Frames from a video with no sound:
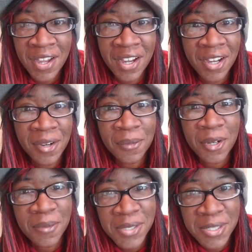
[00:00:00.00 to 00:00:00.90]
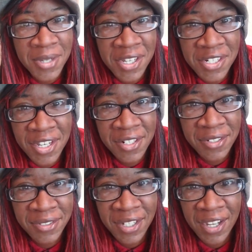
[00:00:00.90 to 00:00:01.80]
Welcome to my
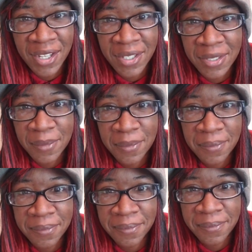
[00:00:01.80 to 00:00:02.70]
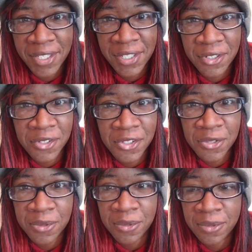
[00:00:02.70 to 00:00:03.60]
channel. I'm here
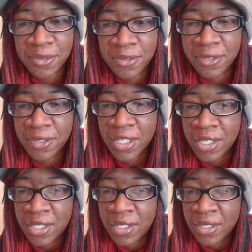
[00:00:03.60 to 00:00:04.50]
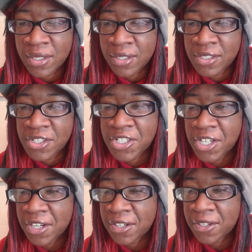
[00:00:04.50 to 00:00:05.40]
to
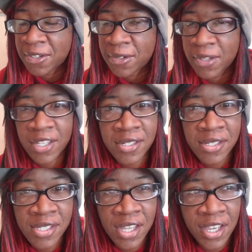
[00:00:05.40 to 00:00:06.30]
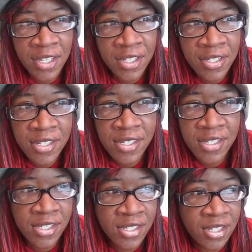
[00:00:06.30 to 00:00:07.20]
share
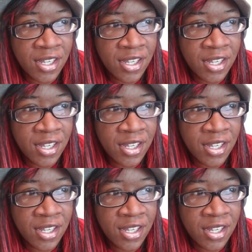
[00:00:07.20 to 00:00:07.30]
insights,